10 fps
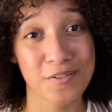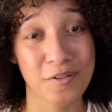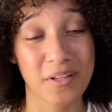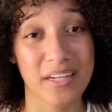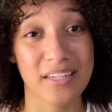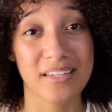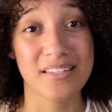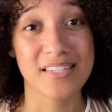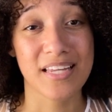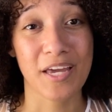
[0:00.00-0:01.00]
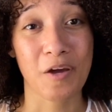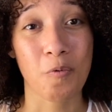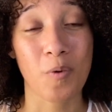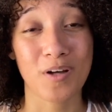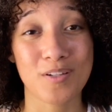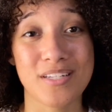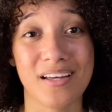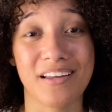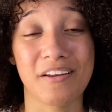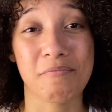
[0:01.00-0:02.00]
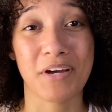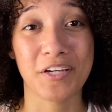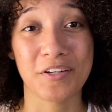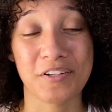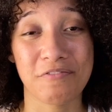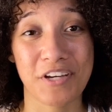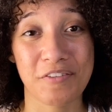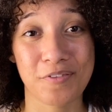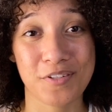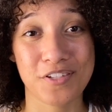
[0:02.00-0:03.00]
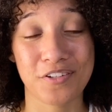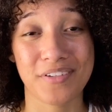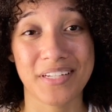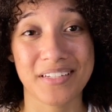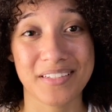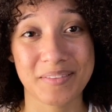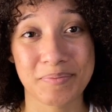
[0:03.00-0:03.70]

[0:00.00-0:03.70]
so that he could say, well done, my good and faithful servant.